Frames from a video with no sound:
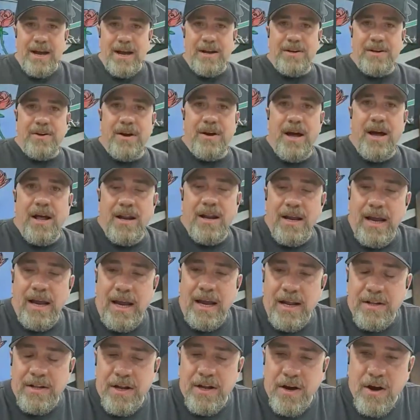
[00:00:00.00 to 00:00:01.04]
down your alley.
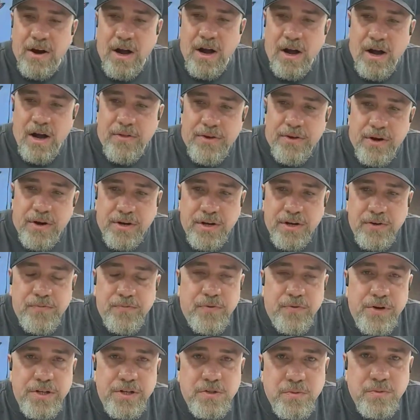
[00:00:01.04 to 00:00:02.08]
And they're good
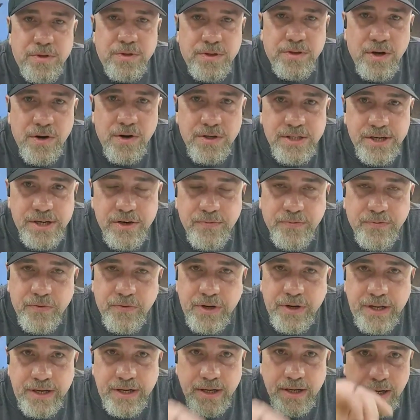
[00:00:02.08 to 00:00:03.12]
friends with our dear
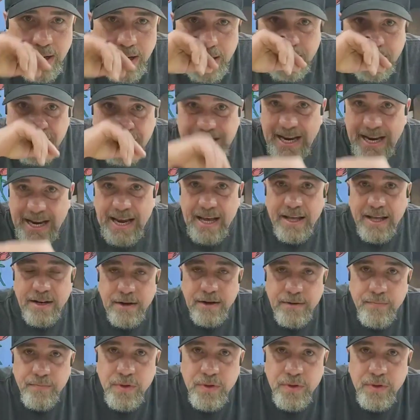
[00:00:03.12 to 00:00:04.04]
friend Dead.